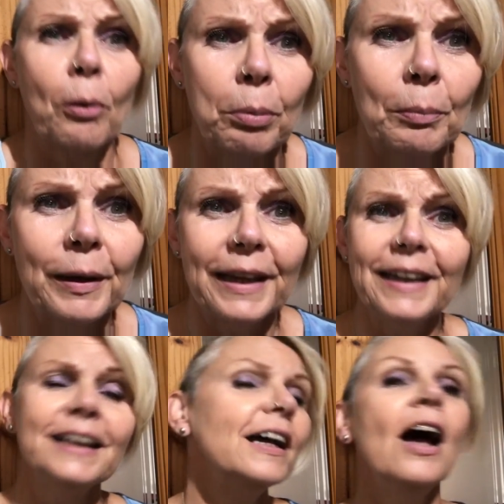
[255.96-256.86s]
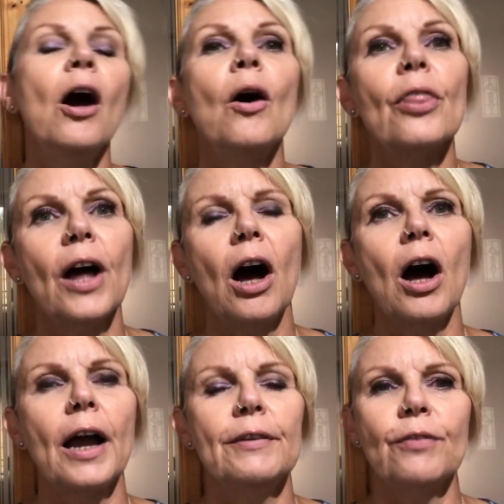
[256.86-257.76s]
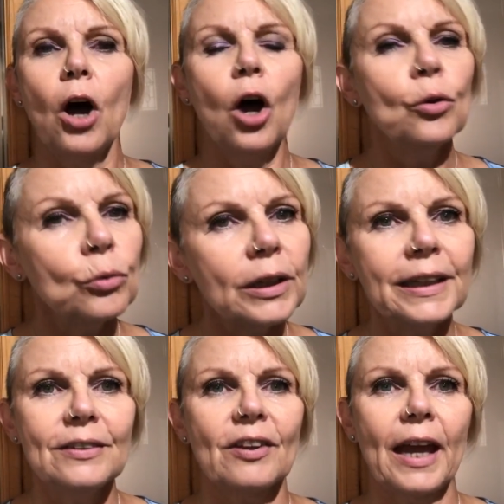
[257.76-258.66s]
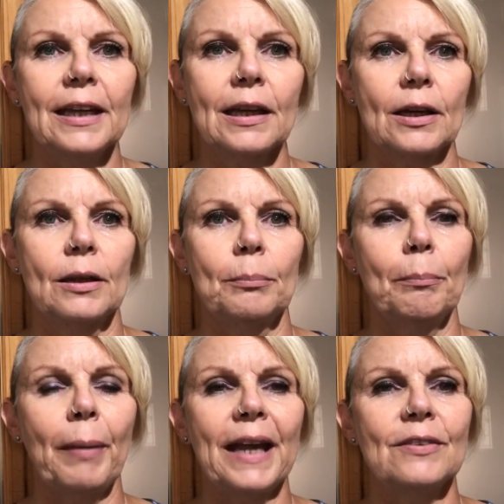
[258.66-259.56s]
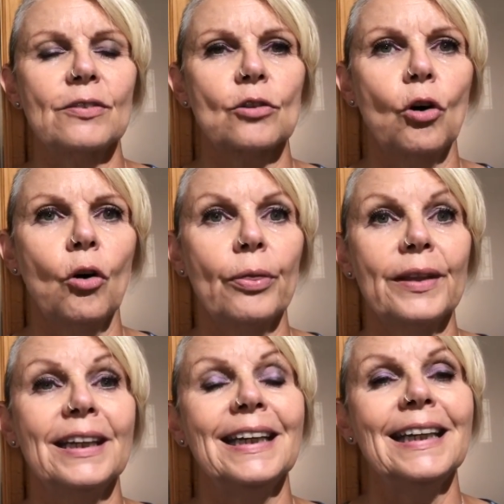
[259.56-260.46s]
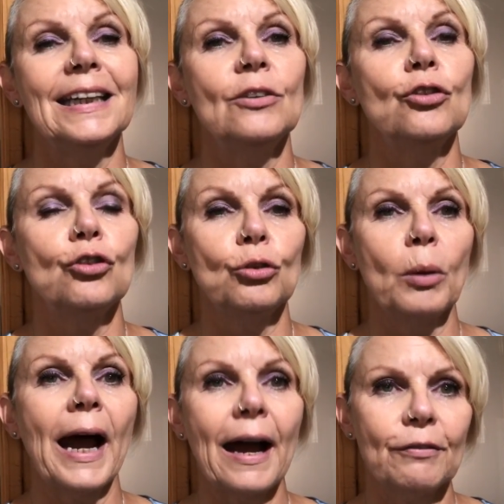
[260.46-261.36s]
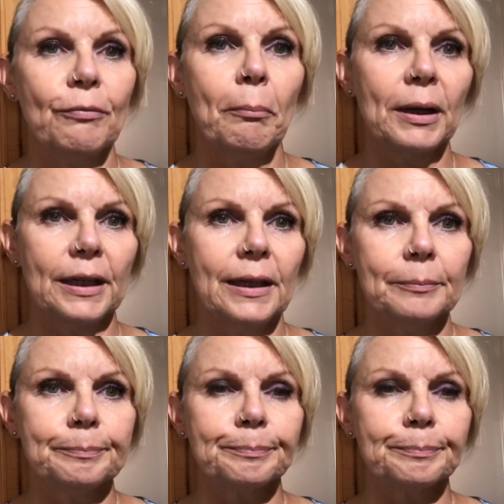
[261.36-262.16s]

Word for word: probably, that I've only taken based on the need to have money,